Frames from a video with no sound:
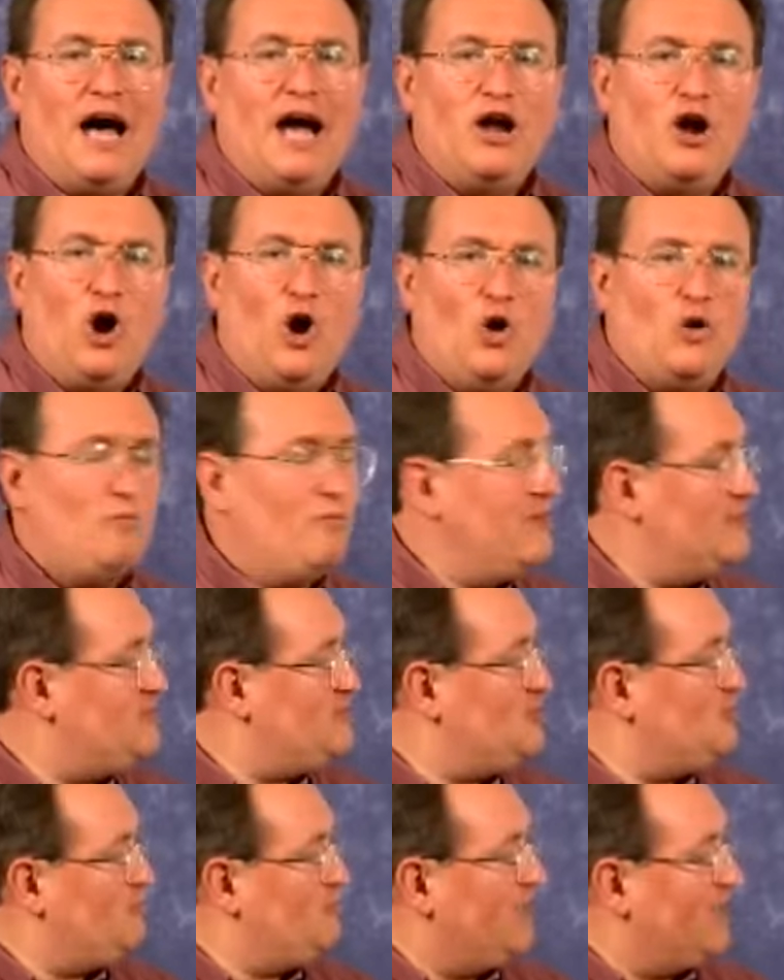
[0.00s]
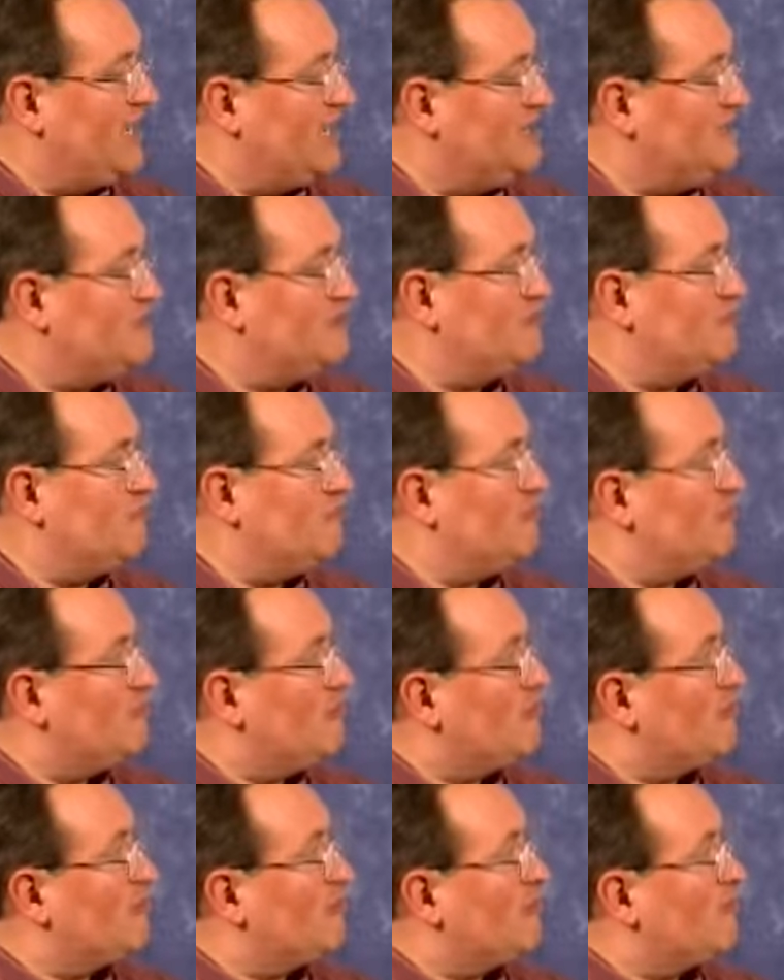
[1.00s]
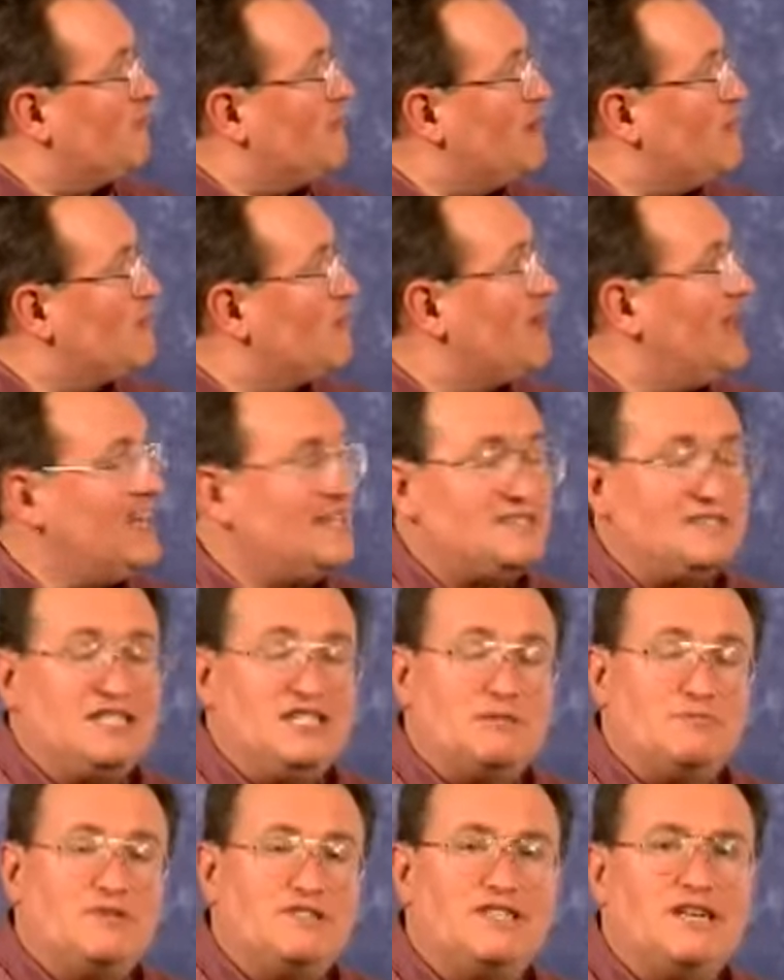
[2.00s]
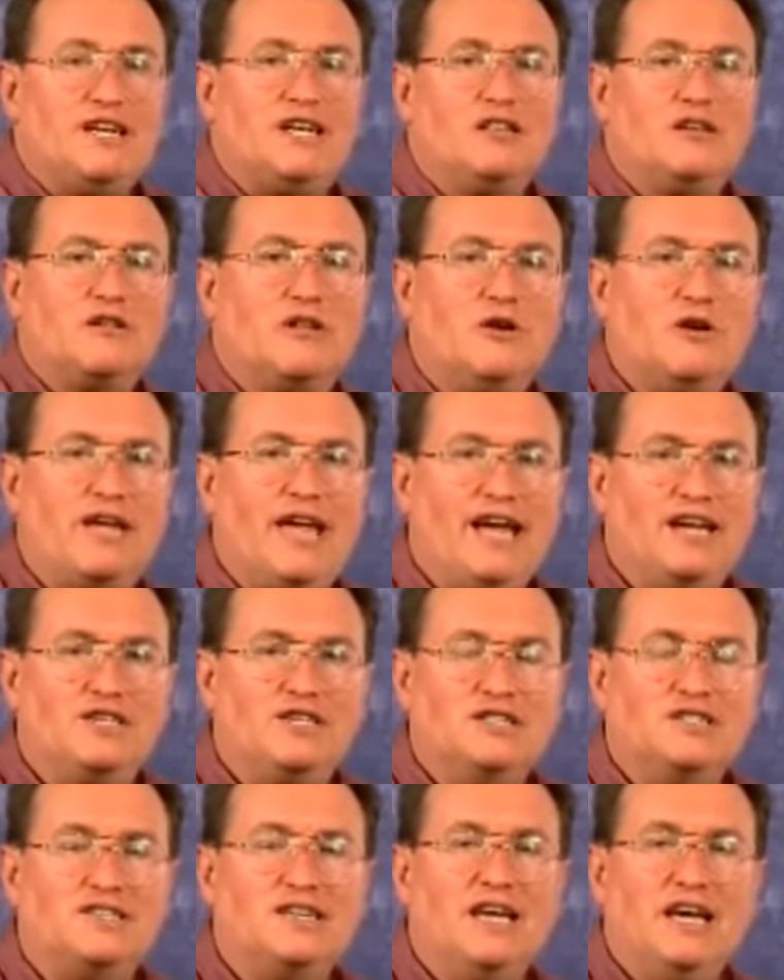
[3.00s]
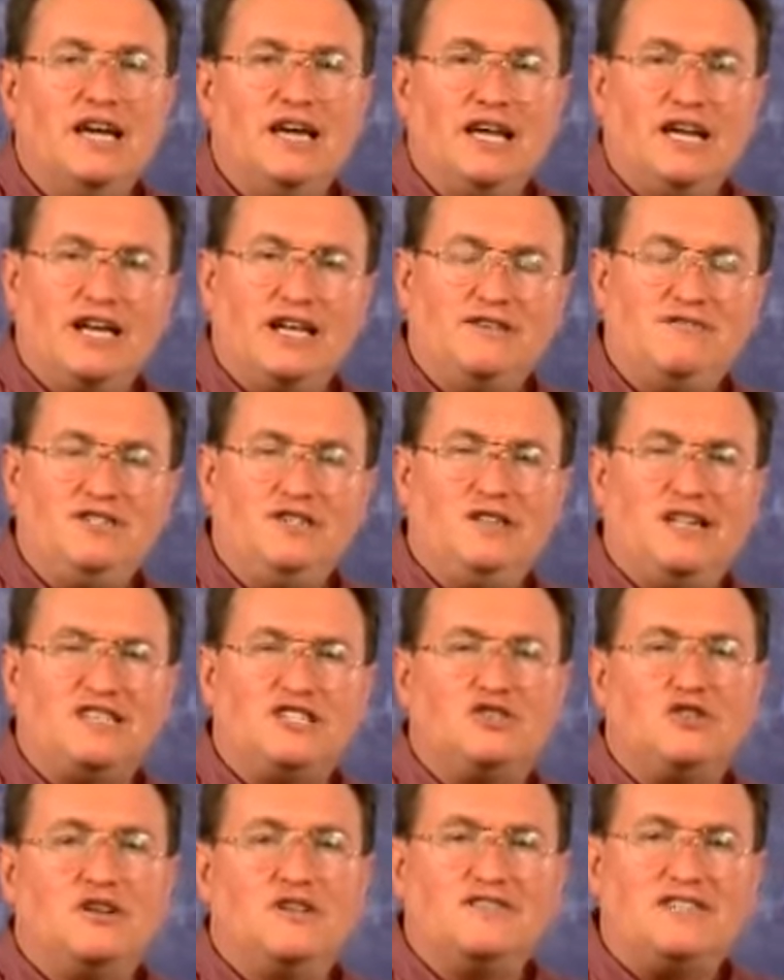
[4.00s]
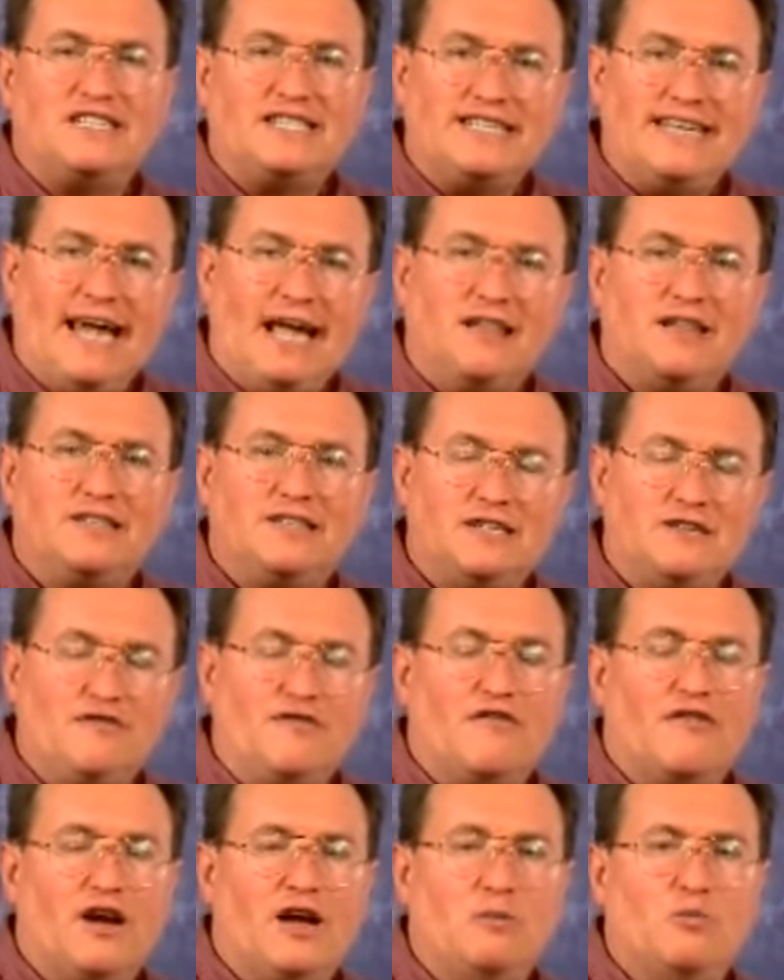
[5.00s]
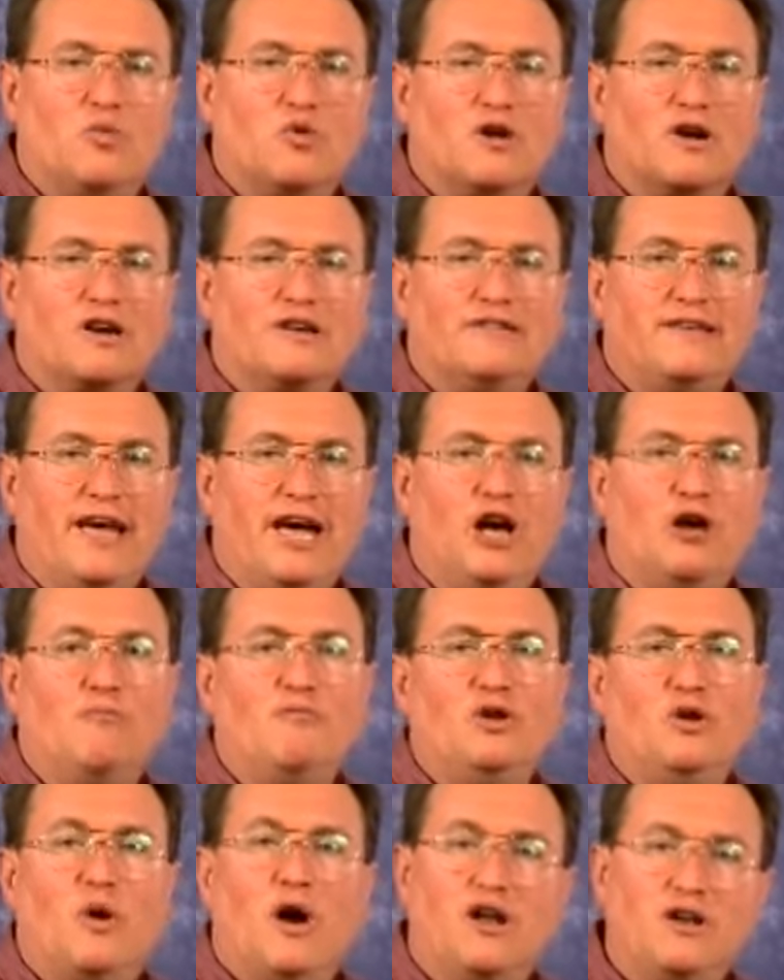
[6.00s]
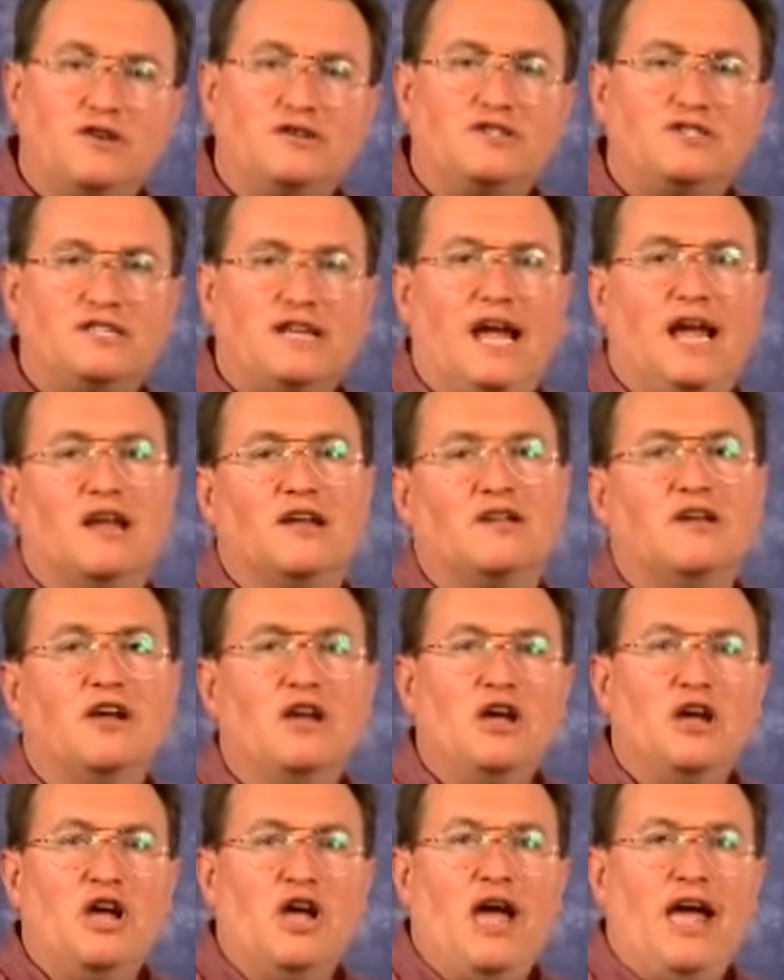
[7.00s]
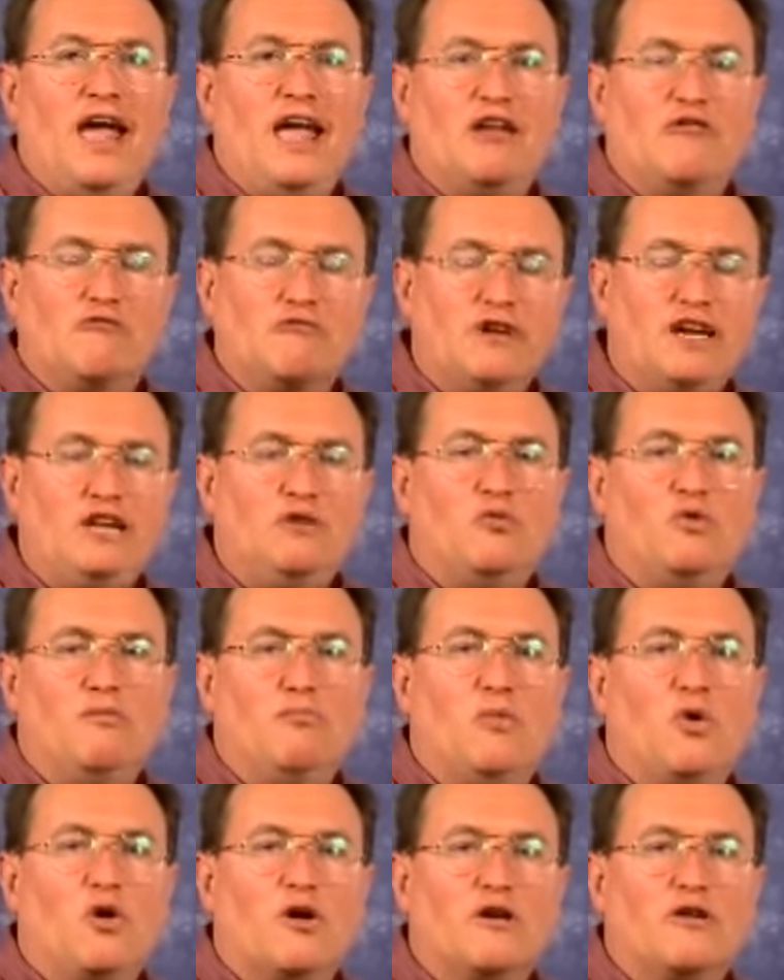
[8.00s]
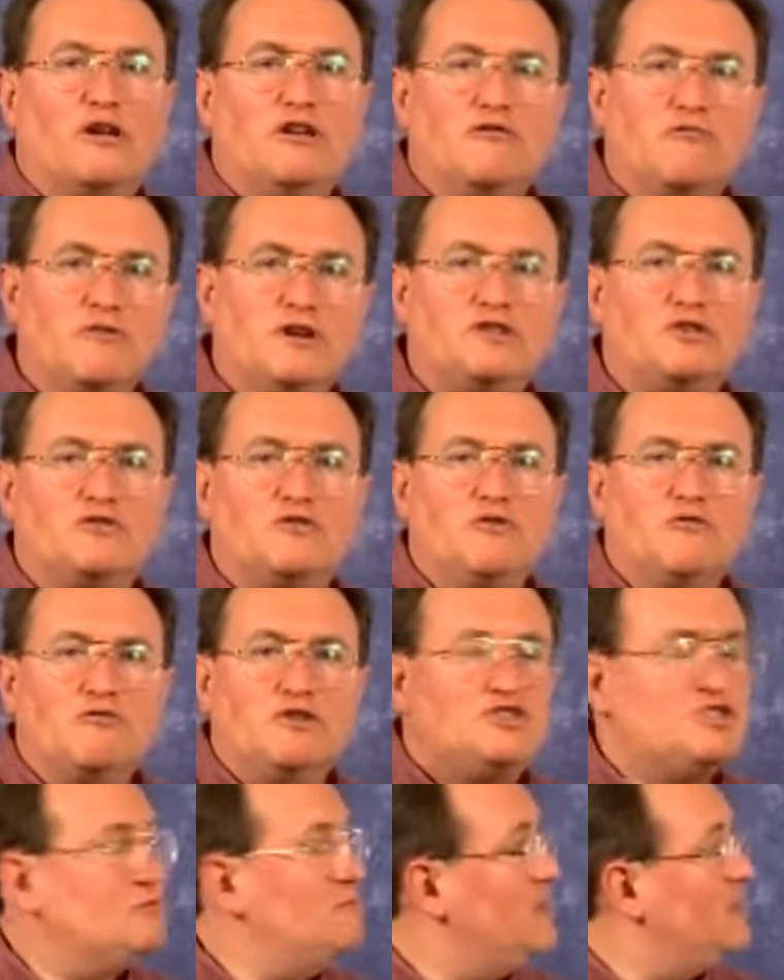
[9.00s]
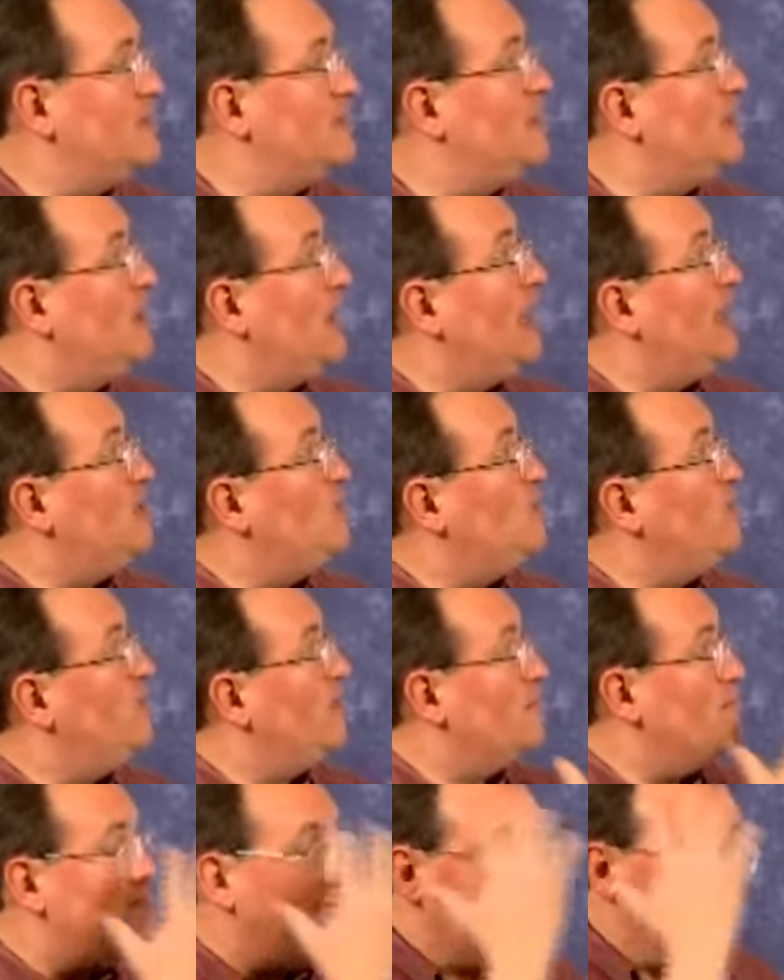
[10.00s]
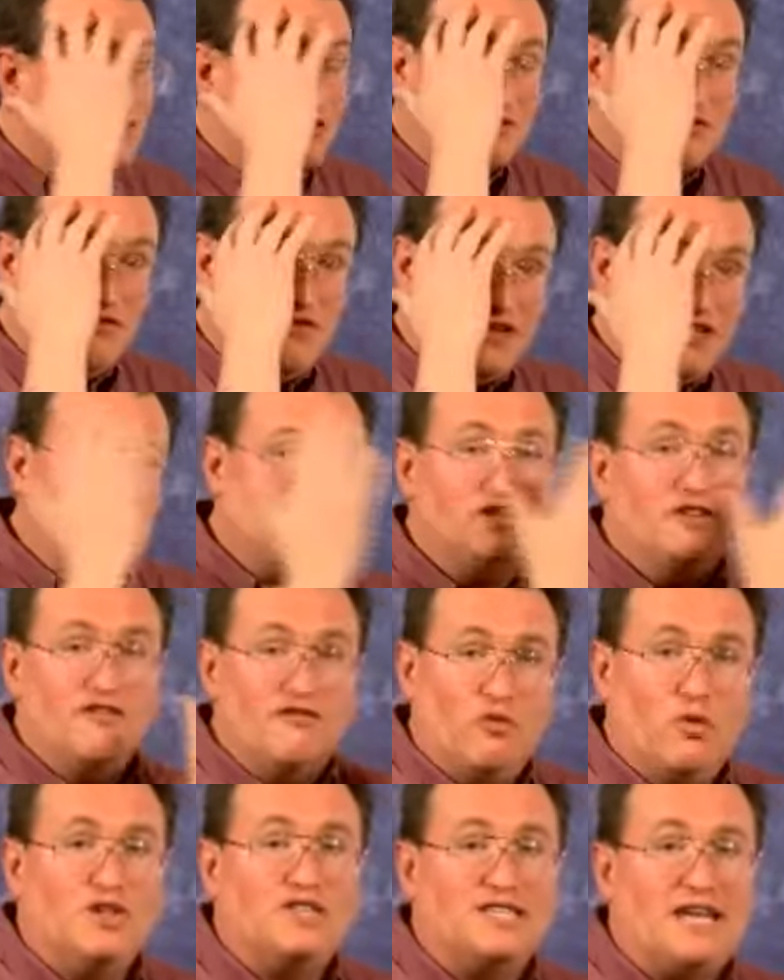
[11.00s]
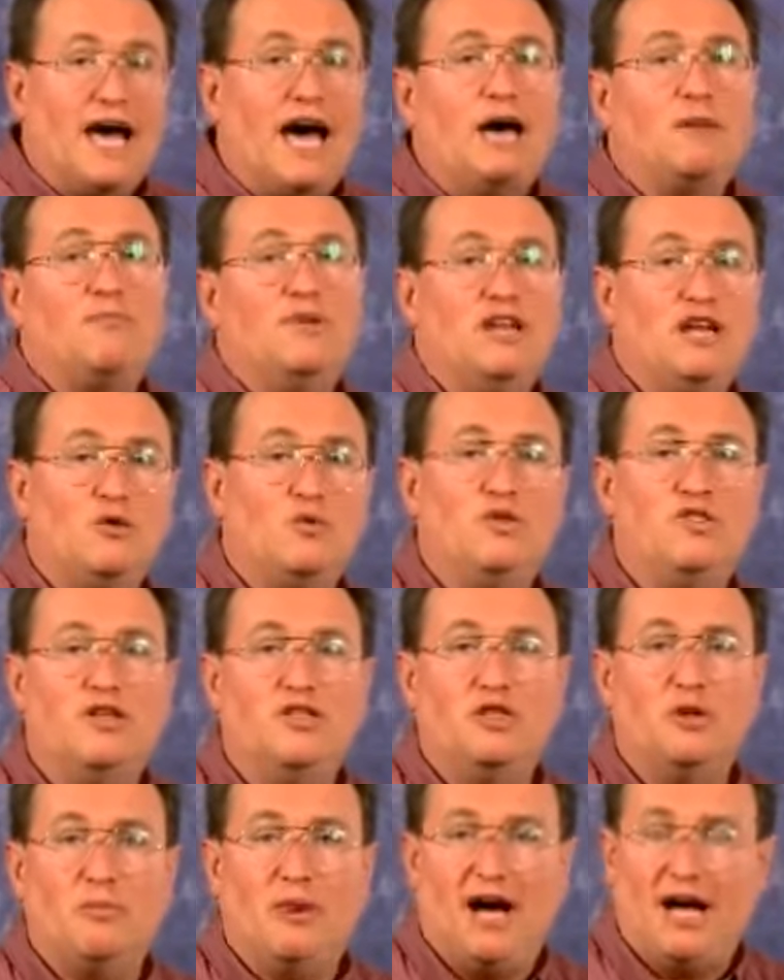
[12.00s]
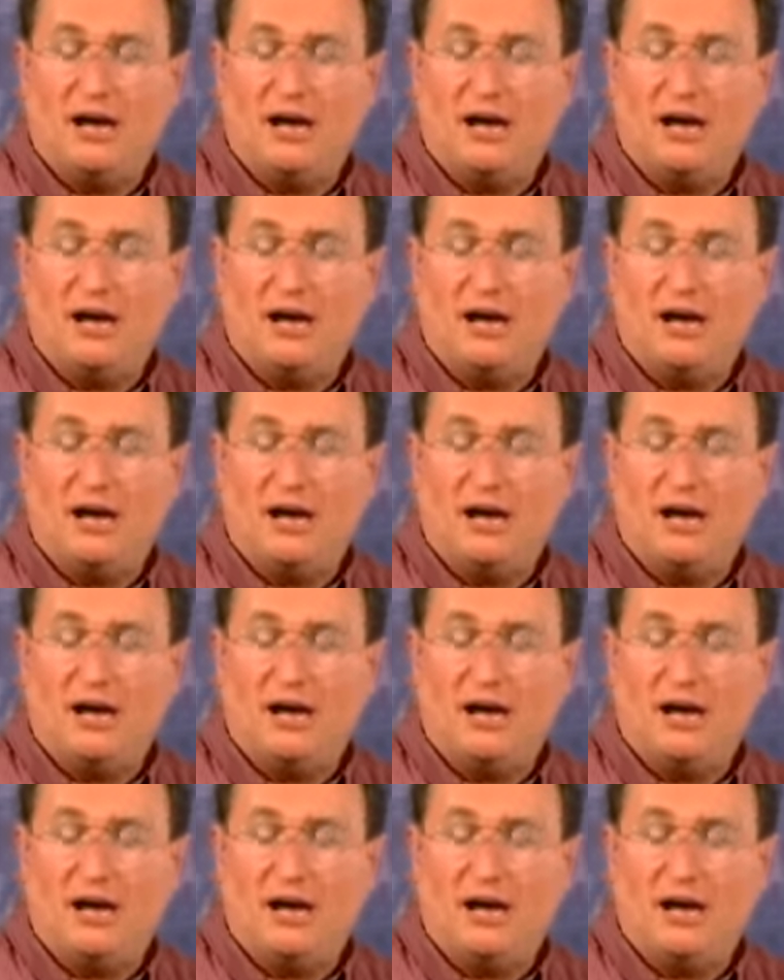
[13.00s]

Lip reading: I hope as you begin to memorize these particular locations, it gives you that sort of skeleton framework to help you understand and read with more enrichment and with a mental vision of what's happening within the